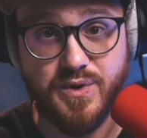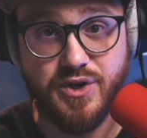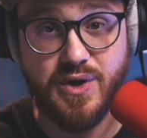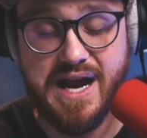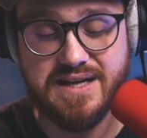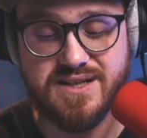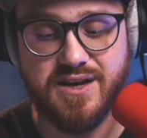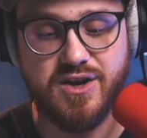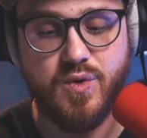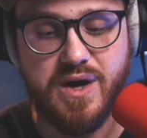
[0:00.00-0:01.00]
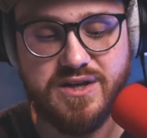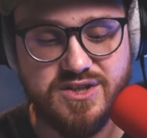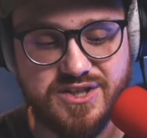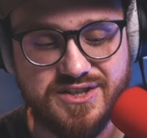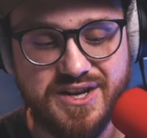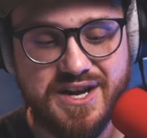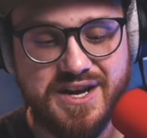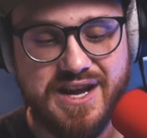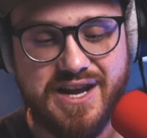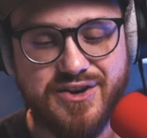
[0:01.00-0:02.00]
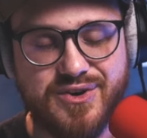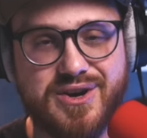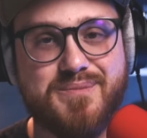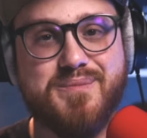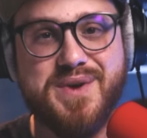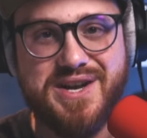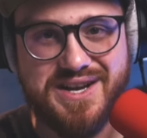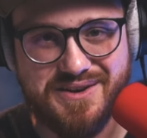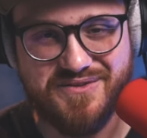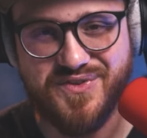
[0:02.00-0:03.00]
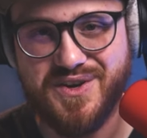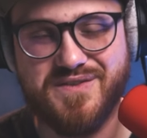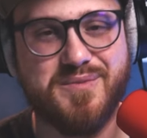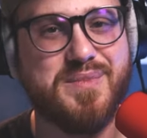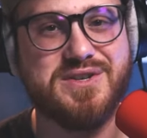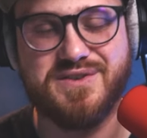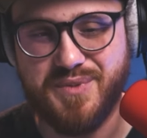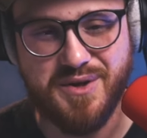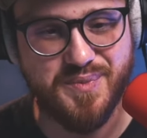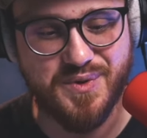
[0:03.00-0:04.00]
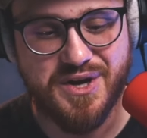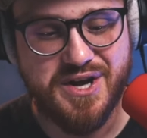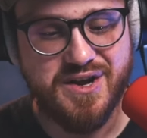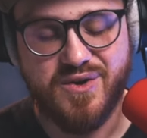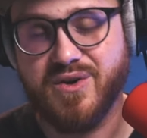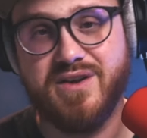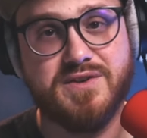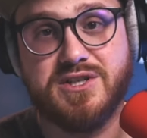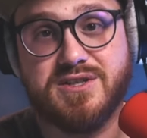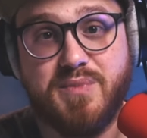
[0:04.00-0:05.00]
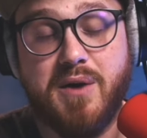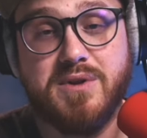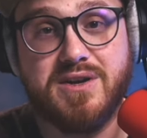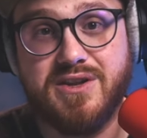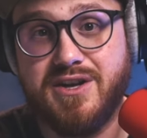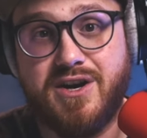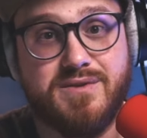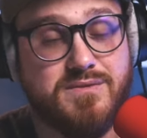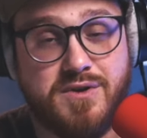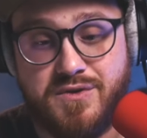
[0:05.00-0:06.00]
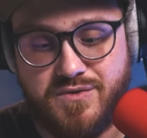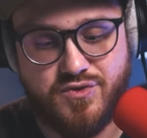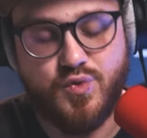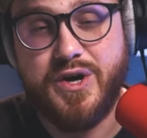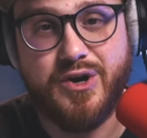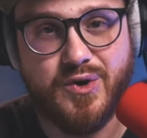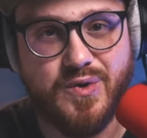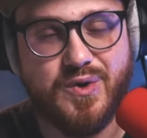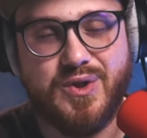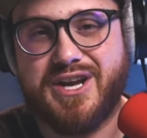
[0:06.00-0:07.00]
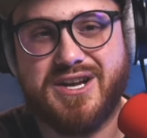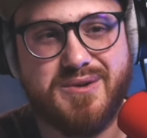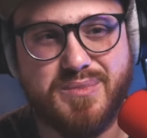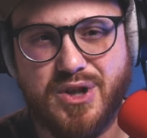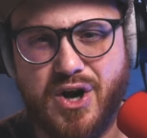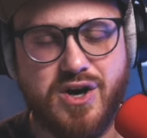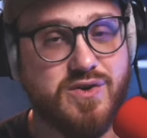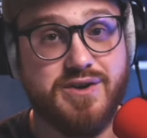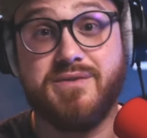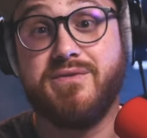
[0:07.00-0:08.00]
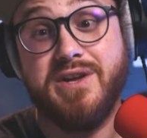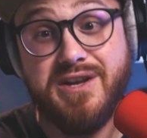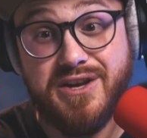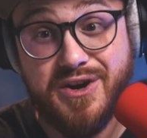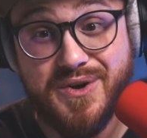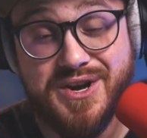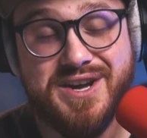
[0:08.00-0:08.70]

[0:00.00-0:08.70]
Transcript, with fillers: When you're asking a question and you're admitting in front of a bunch of people, or even just publicly on, on Twitter or like in a blog or in a video,